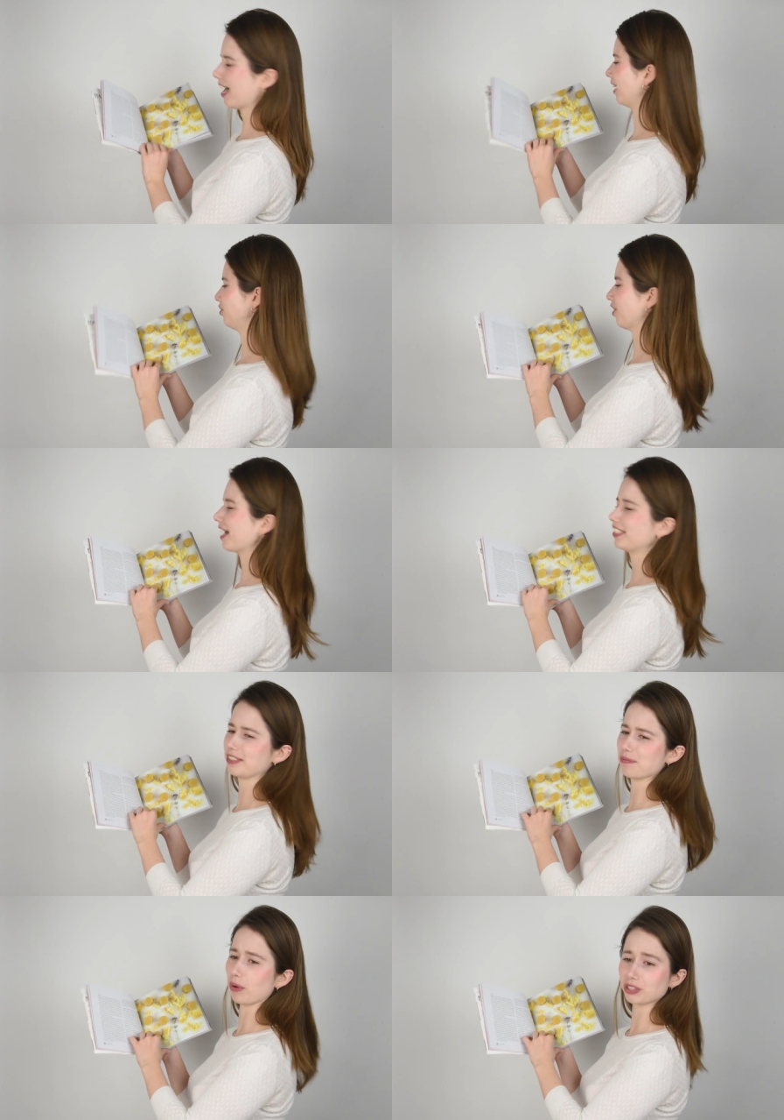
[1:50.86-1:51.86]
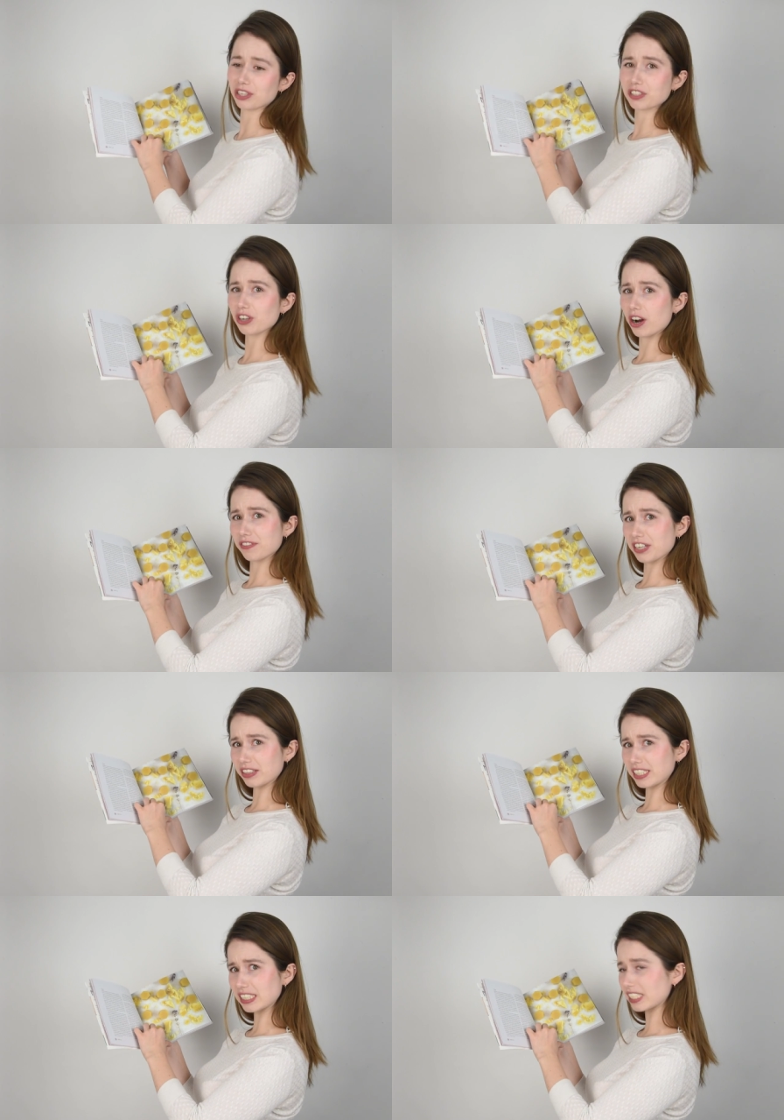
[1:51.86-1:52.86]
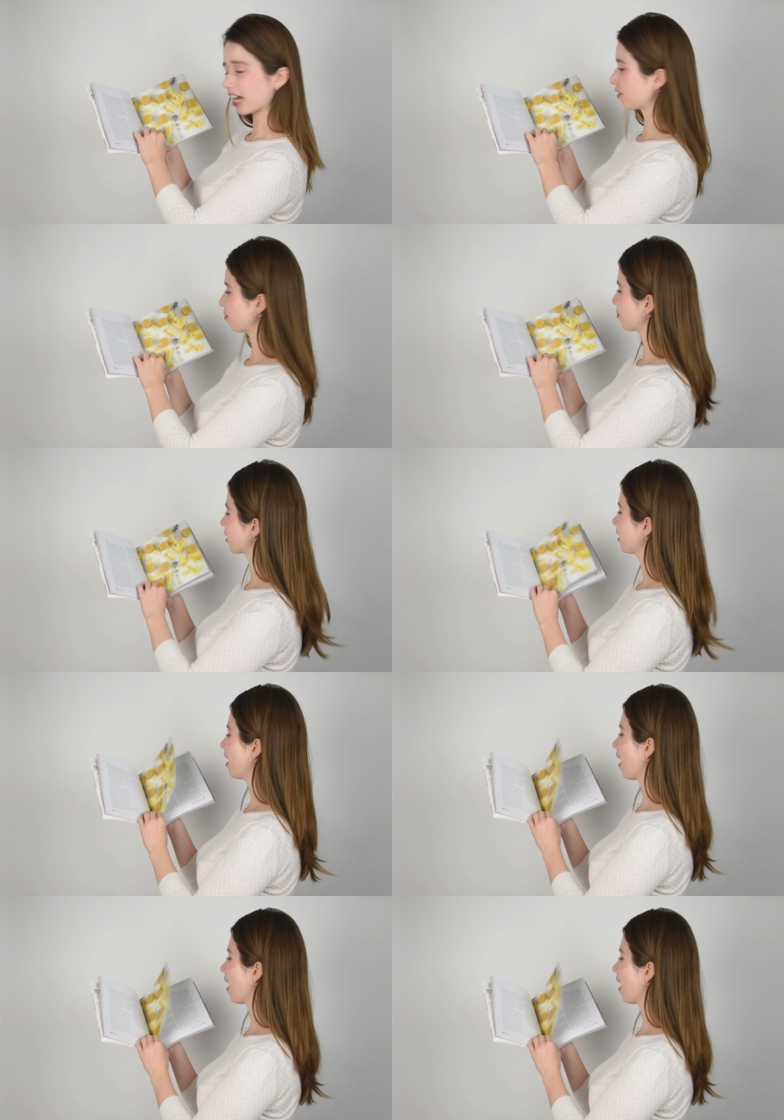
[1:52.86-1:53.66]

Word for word: I, I did most of the photography on the inside of the book.